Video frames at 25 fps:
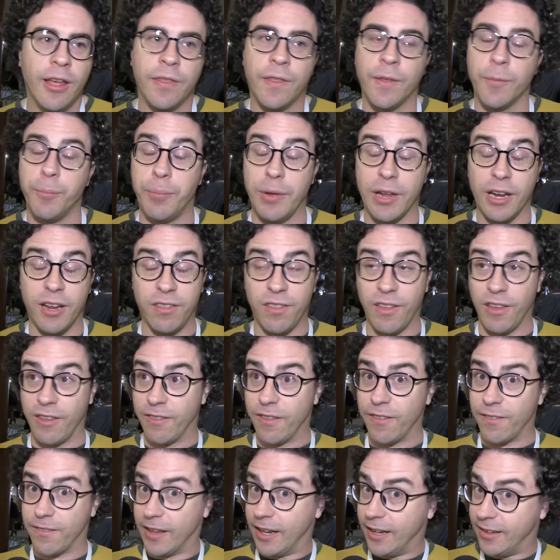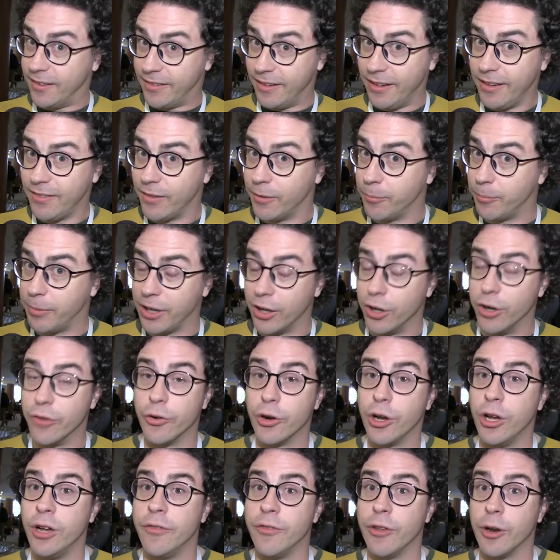The big thing that they did, the big
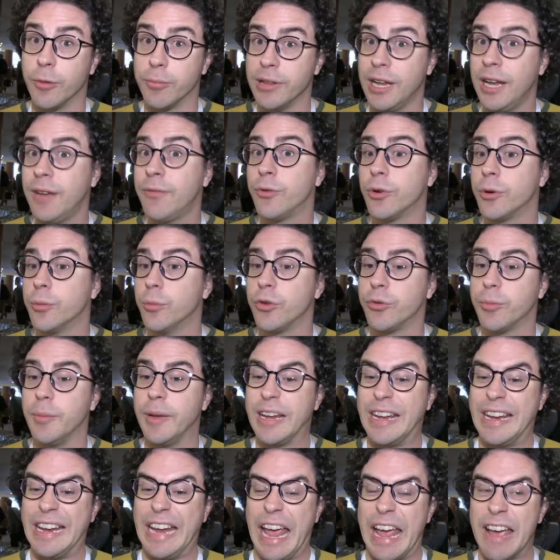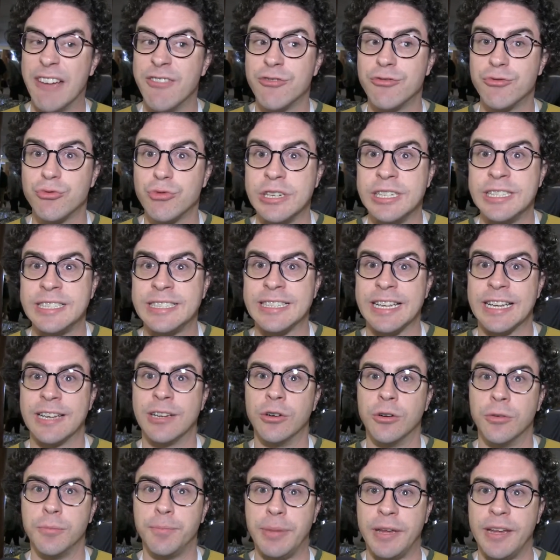overhaul of their platform, was making every
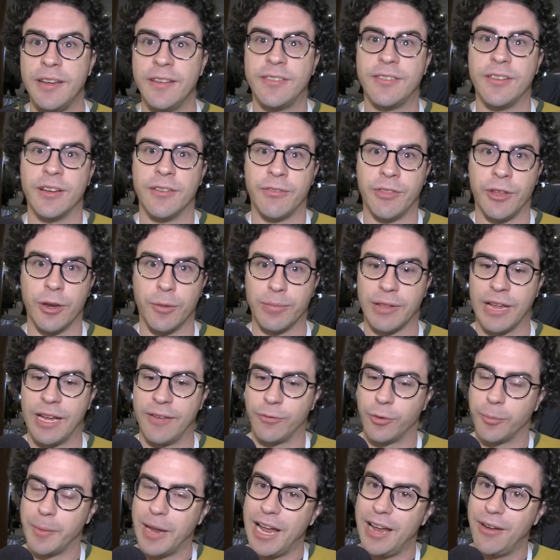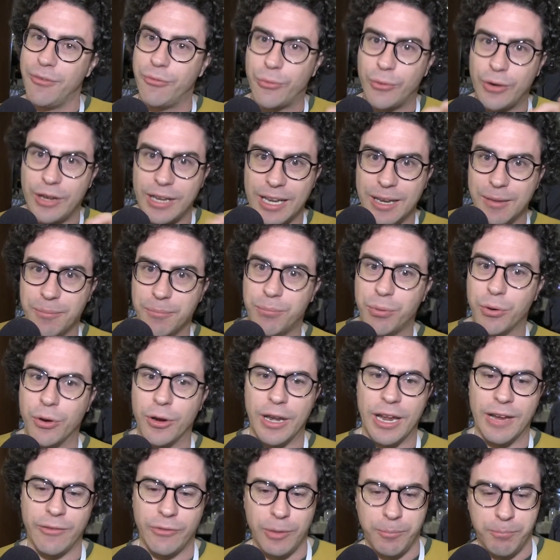single piece of their platform, every
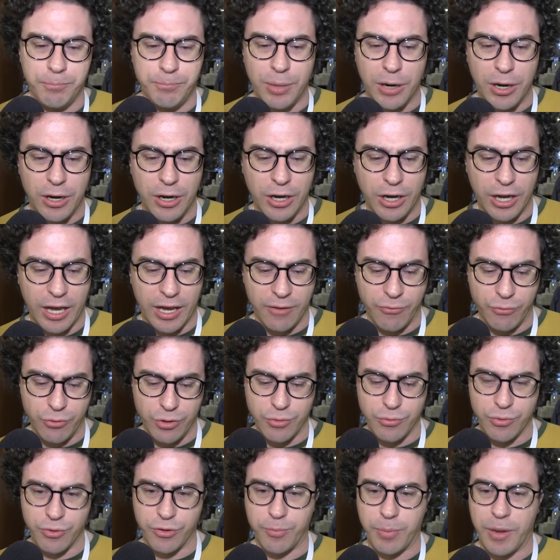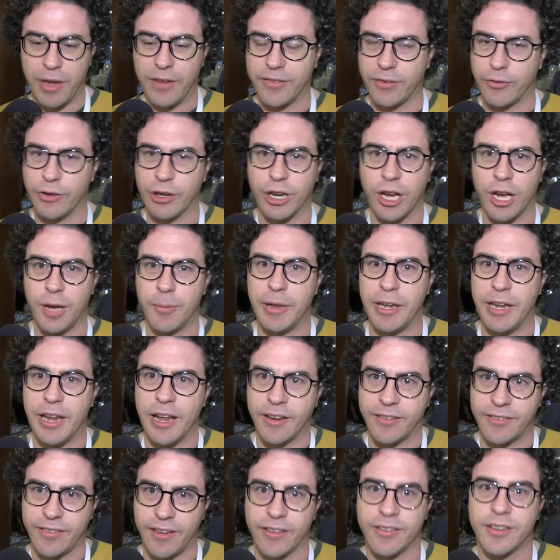input, every bug, every response, every comment
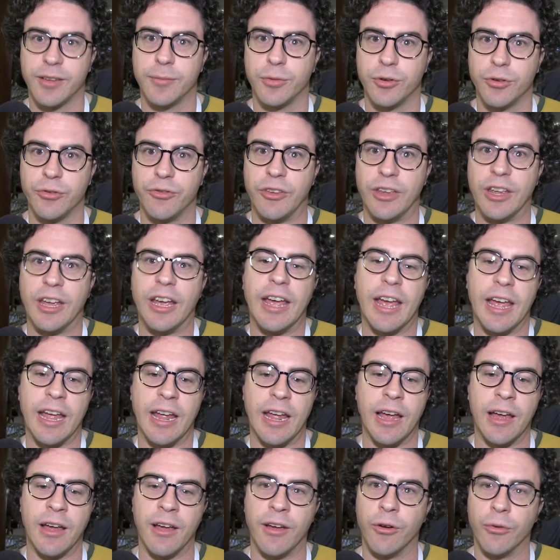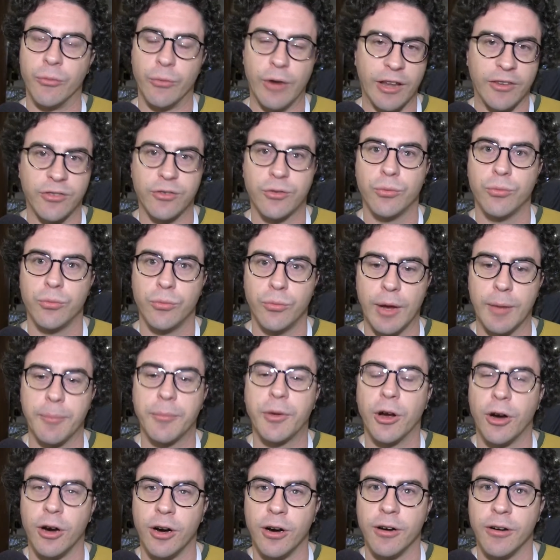accessible via a, a REST
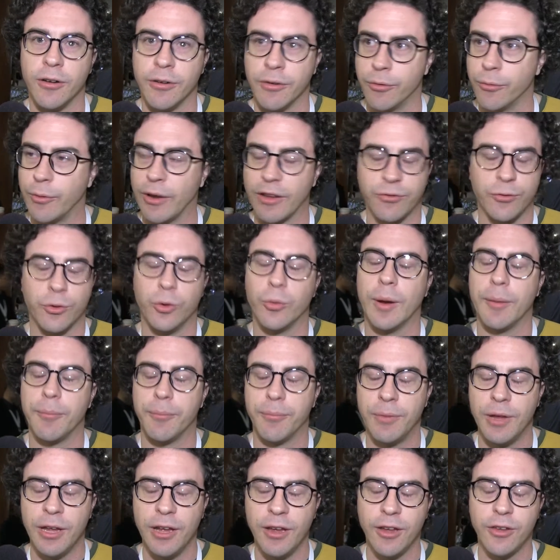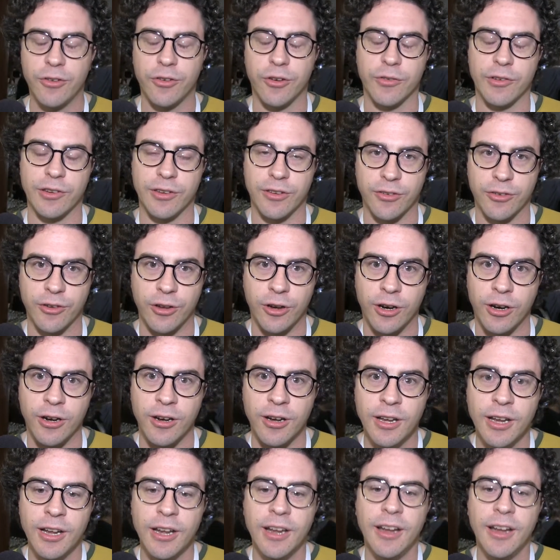web call or RESTful web services call.